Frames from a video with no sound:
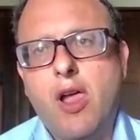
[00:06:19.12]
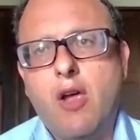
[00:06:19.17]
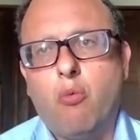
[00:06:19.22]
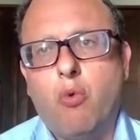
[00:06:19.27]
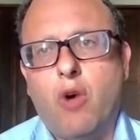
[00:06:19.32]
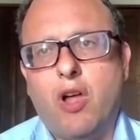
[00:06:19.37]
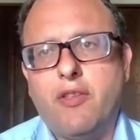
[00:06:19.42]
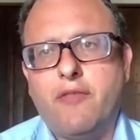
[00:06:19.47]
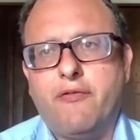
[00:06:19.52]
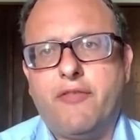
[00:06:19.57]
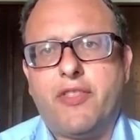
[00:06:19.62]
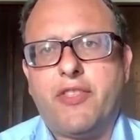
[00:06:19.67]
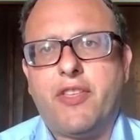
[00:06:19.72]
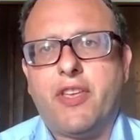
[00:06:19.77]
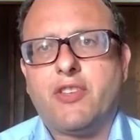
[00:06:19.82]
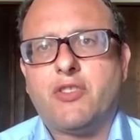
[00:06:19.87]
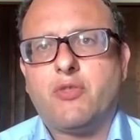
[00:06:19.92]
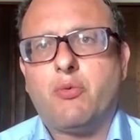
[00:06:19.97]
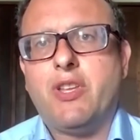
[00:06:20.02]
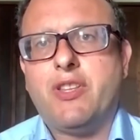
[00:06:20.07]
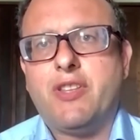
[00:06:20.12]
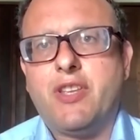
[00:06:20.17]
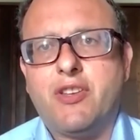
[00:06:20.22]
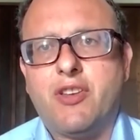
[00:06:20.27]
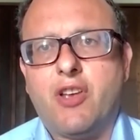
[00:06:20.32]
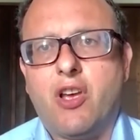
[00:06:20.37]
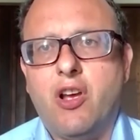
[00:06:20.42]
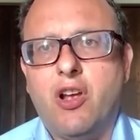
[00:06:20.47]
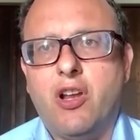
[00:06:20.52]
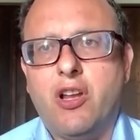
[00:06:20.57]
One of the things we did
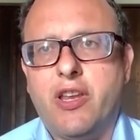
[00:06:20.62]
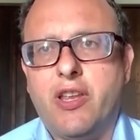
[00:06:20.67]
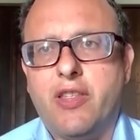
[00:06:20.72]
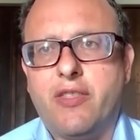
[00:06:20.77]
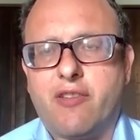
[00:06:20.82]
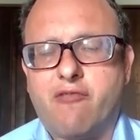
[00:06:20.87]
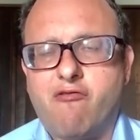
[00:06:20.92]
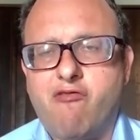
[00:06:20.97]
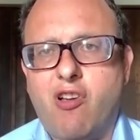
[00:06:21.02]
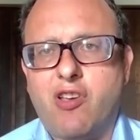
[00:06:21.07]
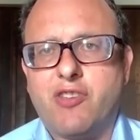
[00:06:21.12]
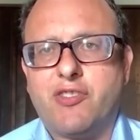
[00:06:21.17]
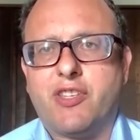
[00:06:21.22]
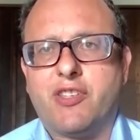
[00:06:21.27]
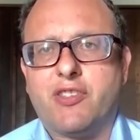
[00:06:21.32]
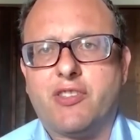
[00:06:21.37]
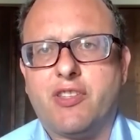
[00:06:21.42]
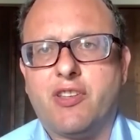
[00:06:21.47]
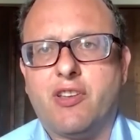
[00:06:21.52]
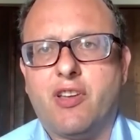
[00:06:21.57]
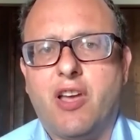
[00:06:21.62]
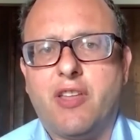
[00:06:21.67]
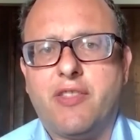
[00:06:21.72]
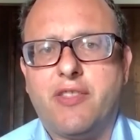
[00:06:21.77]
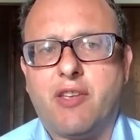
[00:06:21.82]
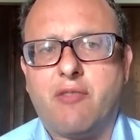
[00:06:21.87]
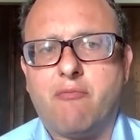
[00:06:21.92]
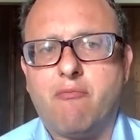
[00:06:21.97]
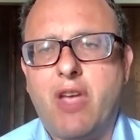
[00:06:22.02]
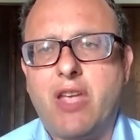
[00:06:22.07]
early in the crisis that I
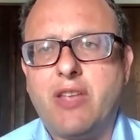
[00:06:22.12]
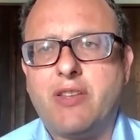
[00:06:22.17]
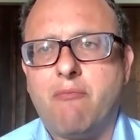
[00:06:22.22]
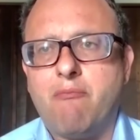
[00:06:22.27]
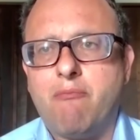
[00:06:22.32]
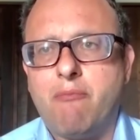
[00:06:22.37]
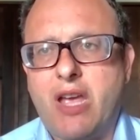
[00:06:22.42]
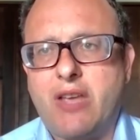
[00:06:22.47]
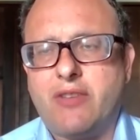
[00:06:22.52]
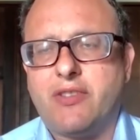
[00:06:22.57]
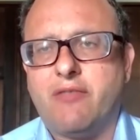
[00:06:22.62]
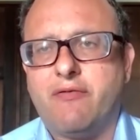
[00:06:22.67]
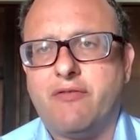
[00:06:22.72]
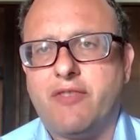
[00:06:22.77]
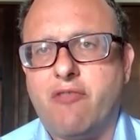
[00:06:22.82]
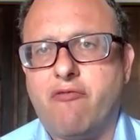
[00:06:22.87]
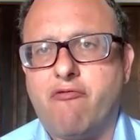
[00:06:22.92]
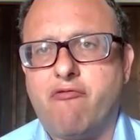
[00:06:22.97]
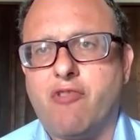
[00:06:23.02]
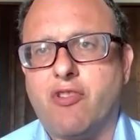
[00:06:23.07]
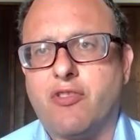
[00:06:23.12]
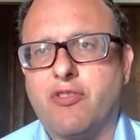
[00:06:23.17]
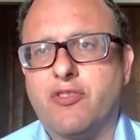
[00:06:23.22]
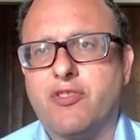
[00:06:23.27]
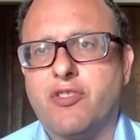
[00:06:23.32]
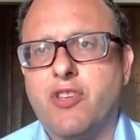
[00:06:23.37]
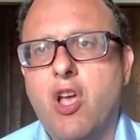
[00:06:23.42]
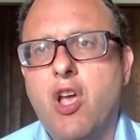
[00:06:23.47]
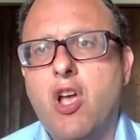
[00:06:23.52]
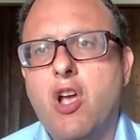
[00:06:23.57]
think made a massive difference
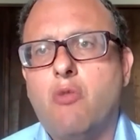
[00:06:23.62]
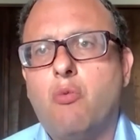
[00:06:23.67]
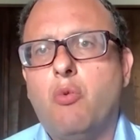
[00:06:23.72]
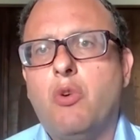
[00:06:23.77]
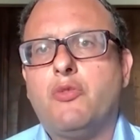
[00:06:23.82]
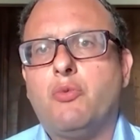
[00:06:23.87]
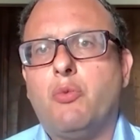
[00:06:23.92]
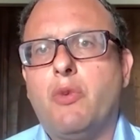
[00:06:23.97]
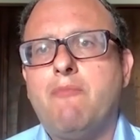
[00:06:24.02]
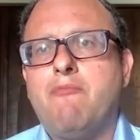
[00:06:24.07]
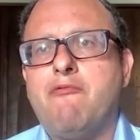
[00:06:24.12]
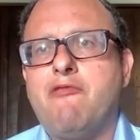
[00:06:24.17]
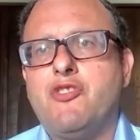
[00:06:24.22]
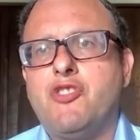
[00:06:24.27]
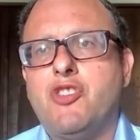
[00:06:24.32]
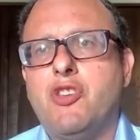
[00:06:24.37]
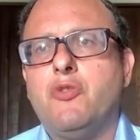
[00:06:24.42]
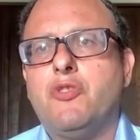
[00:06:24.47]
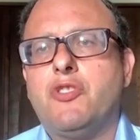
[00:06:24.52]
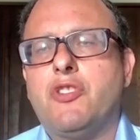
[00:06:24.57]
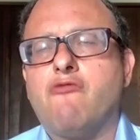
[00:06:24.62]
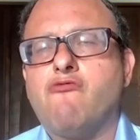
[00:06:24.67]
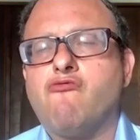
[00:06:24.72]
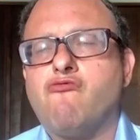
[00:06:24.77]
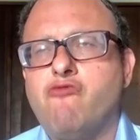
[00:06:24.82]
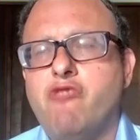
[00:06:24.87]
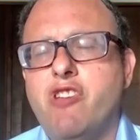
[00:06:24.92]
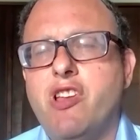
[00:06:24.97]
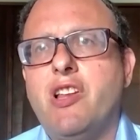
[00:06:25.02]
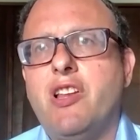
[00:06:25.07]
was we produced a
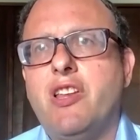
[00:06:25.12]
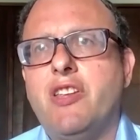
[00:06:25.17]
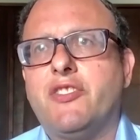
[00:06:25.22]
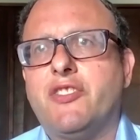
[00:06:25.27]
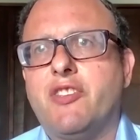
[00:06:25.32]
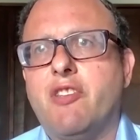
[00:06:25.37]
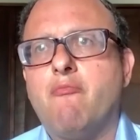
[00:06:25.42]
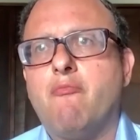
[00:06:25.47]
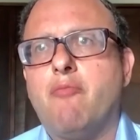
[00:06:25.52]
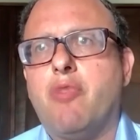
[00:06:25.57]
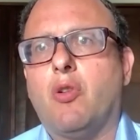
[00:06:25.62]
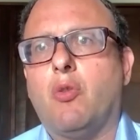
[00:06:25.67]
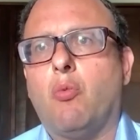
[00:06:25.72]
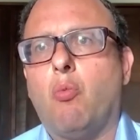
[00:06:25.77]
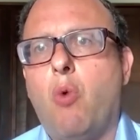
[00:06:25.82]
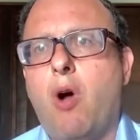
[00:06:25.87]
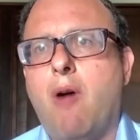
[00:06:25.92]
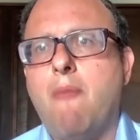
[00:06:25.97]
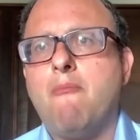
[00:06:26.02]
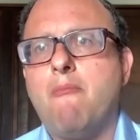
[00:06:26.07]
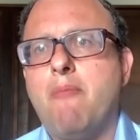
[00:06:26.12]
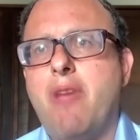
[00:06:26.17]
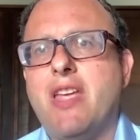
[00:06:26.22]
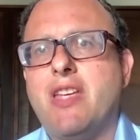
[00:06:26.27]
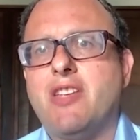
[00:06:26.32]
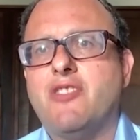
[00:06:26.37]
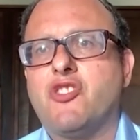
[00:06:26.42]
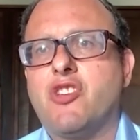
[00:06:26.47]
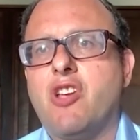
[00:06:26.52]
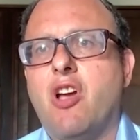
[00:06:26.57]
really simple
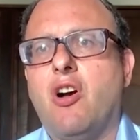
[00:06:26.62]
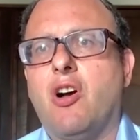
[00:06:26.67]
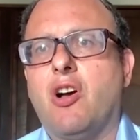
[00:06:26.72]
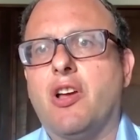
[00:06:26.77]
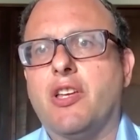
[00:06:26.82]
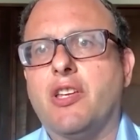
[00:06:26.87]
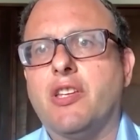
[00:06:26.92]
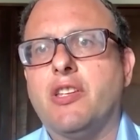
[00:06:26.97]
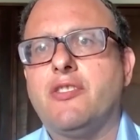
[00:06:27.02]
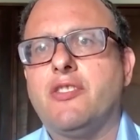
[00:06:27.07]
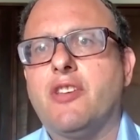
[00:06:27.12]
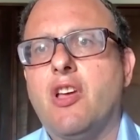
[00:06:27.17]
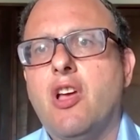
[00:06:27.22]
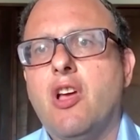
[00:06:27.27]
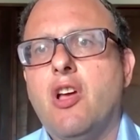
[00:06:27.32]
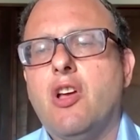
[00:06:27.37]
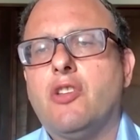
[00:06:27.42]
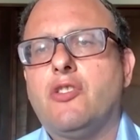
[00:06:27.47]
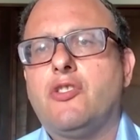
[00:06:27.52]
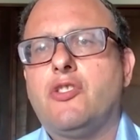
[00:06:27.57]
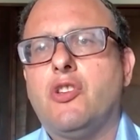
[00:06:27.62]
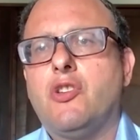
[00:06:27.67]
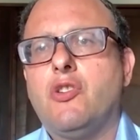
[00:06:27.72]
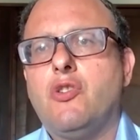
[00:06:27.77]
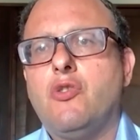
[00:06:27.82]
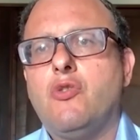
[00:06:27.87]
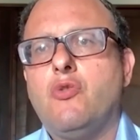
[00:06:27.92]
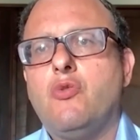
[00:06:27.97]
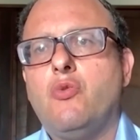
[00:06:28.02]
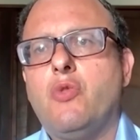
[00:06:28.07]
one-page guide
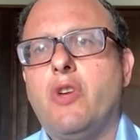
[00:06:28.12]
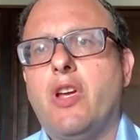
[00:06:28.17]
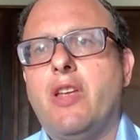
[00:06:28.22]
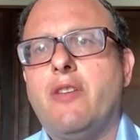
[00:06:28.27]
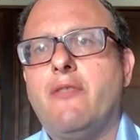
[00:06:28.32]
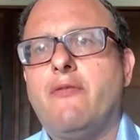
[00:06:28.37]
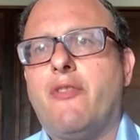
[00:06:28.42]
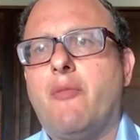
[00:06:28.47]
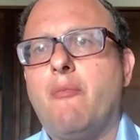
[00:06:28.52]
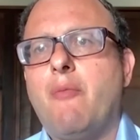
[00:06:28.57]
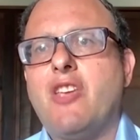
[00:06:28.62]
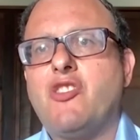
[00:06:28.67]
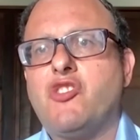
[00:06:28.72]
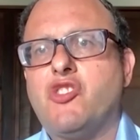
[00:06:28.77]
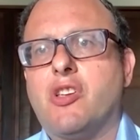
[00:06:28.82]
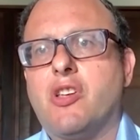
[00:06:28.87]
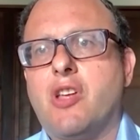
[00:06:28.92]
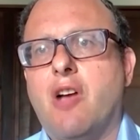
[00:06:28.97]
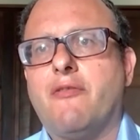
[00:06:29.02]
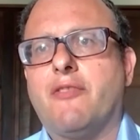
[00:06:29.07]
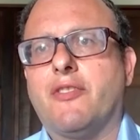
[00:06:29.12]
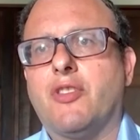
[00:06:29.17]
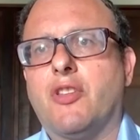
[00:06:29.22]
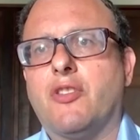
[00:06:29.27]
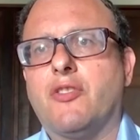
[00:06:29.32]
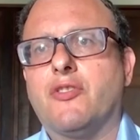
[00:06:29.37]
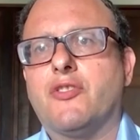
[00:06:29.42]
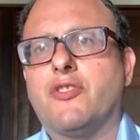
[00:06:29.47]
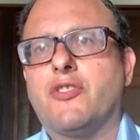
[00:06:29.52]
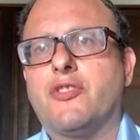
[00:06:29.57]
to information
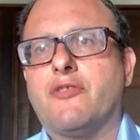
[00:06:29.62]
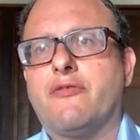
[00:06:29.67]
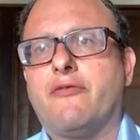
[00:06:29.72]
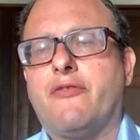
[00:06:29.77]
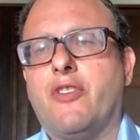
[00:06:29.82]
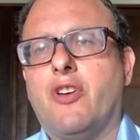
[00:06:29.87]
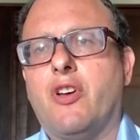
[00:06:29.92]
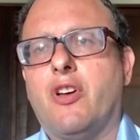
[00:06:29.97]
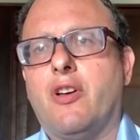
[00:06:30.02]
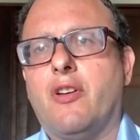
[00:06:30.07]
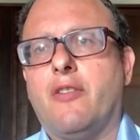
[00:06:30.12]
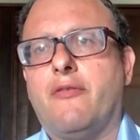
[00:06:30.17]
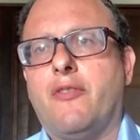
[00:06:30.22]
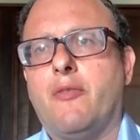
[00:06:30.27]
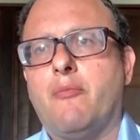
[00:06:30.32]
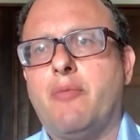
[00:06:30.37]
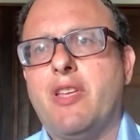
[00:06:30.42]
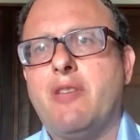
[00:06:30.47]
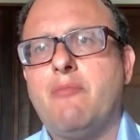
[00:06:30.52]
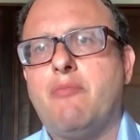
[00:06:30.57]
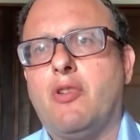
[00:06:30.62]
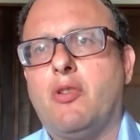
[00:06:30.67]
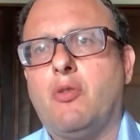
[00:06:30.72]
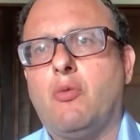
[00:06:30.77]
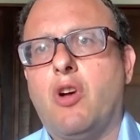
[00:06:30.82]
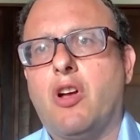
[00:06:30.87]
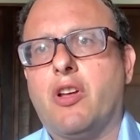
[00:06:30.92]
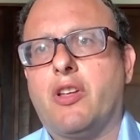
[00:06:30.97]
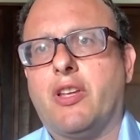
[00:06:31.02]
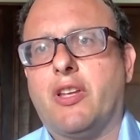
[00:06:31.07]
governance for people
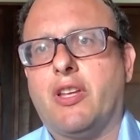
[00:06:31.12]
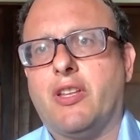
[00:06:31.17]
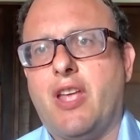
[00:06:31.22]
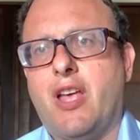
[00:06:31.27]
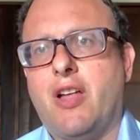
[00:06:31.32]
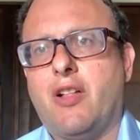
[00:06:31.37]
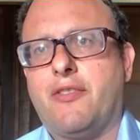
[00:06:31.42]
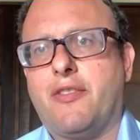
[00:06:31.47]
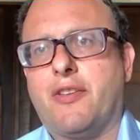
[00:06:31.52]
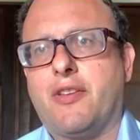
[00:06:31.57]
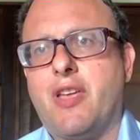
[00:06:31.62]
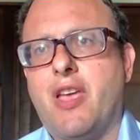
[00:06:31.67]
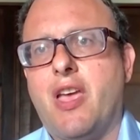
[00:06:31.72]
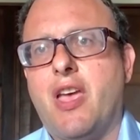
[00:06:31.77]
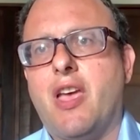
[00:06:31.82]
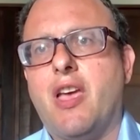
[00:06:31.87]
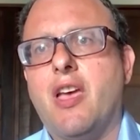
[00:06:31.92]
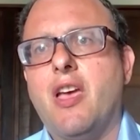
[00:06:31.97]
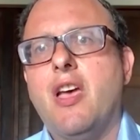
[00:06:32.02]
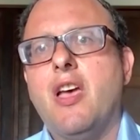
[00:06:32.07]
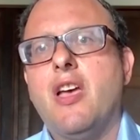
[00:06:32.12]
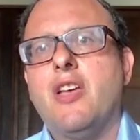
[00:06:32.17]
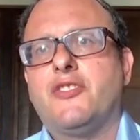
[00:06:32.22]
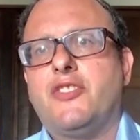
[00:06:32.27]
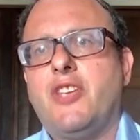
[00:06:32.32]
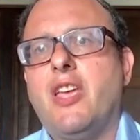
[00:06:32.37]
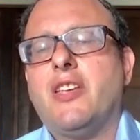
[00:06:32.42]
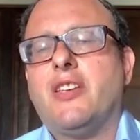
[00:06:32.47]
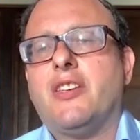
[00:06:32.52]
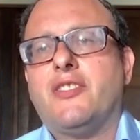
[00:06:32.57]
working in health and care,
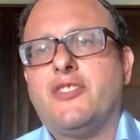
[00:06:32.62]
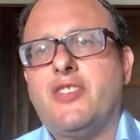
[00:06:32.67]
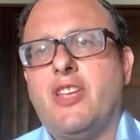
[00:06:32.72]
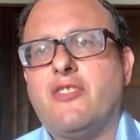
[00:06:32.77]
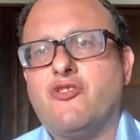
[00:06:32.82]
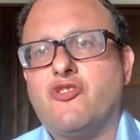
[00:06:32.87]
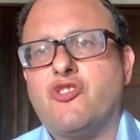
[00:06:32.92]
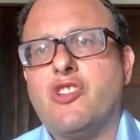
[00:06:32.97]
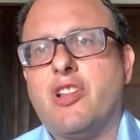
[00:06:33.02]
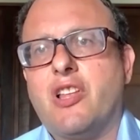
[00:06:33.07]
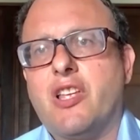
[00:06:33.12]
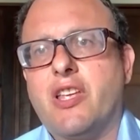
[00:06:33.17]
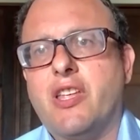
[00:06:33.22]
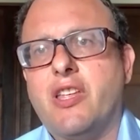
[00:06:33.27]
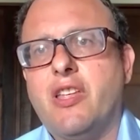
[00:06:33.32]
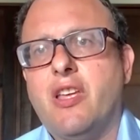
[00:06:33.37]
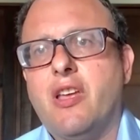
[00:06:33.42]
saying essentially,